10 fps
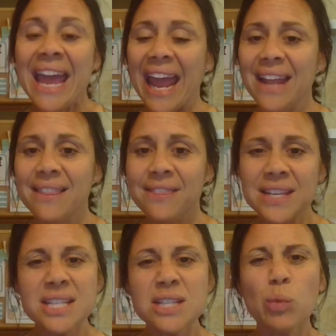And
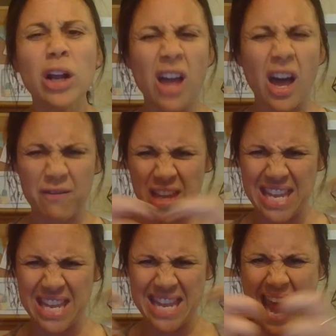this is where a lot of
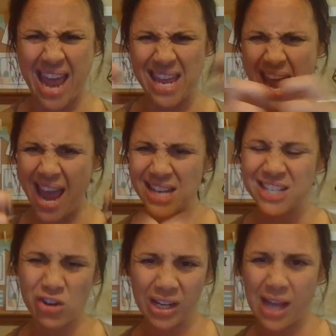the
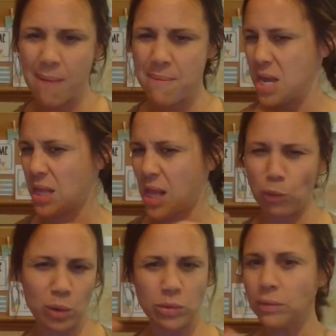started coming in, like,
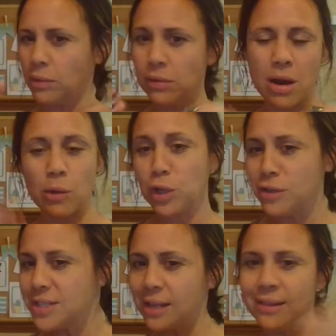rah, rah, rah, well,
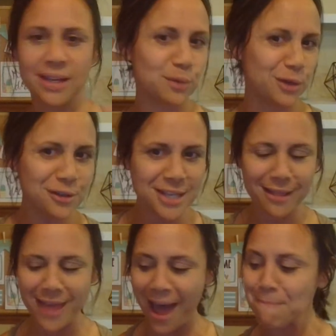you said this, well, you
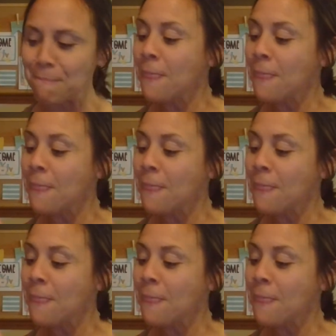said that.